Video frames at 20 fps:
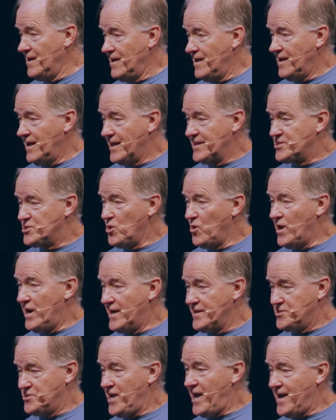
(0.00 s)
and so I
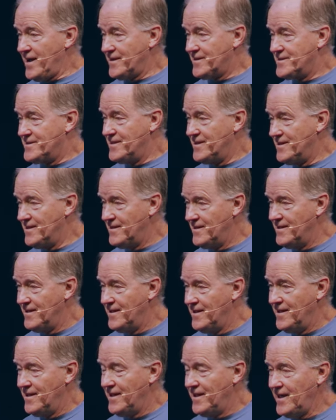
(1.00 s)
checked,
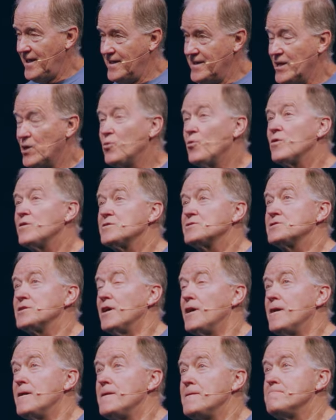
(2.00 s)
and it was
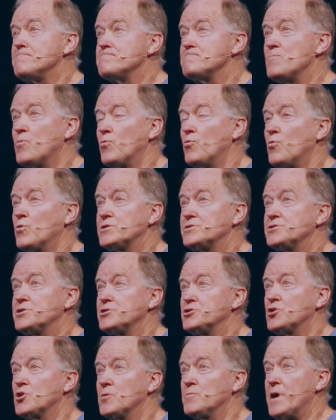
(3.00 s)
um, what's the
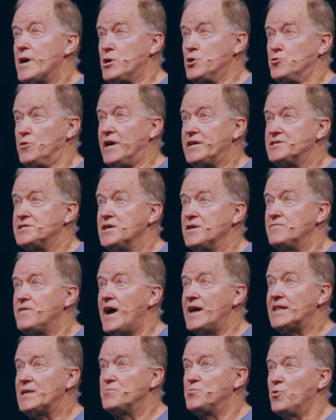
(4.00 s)
term? Aggressive,
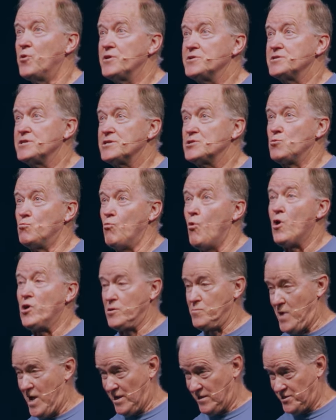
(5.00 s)
highly poisonous water
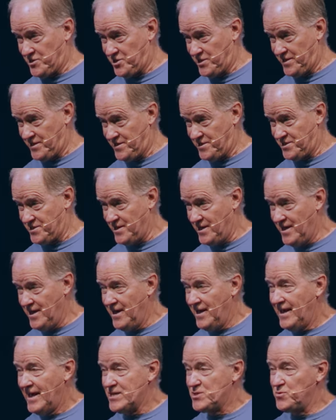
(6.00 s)
moccasins.
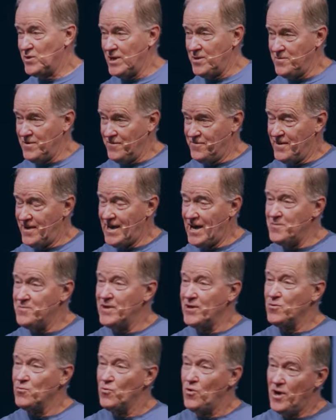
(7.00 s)
That's what I've been found. I've
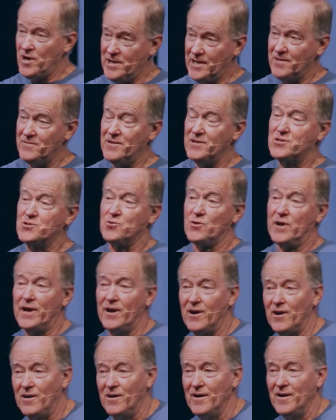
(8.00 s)
been running the
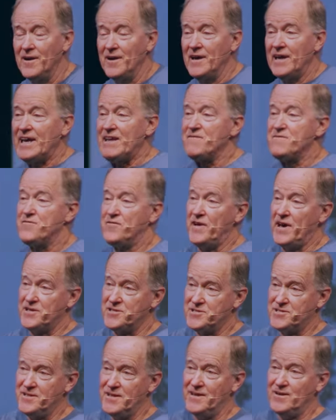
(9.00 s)
trail
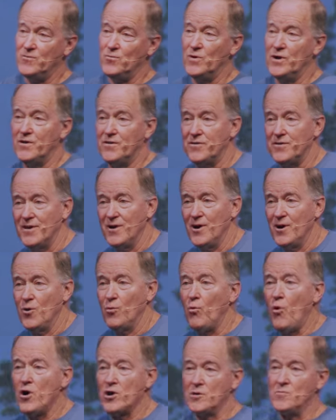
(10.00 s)
infested with
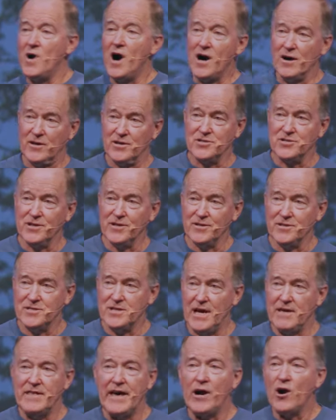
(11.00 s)
water moccasins,
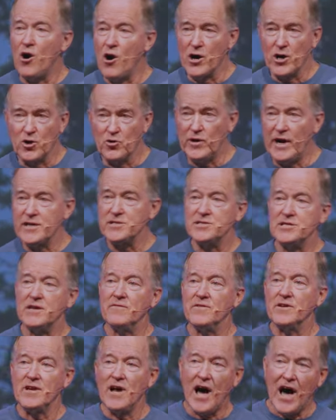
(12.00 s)
and they are aggressive
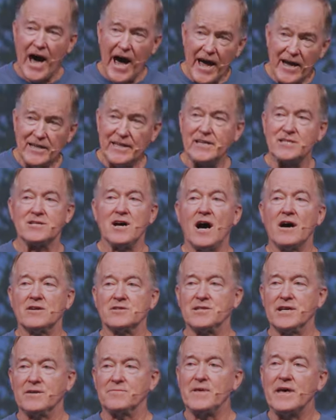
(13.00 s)
and highly
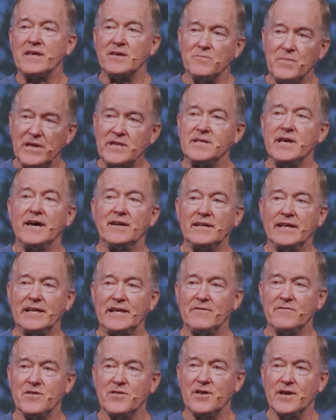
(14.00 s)
toxic. They can be deadly and
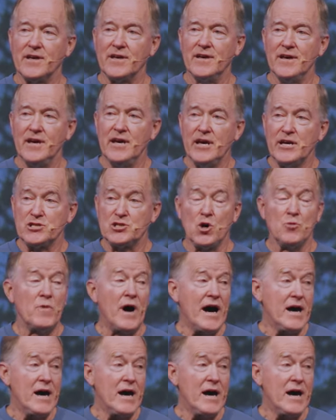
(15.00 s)
everything. So my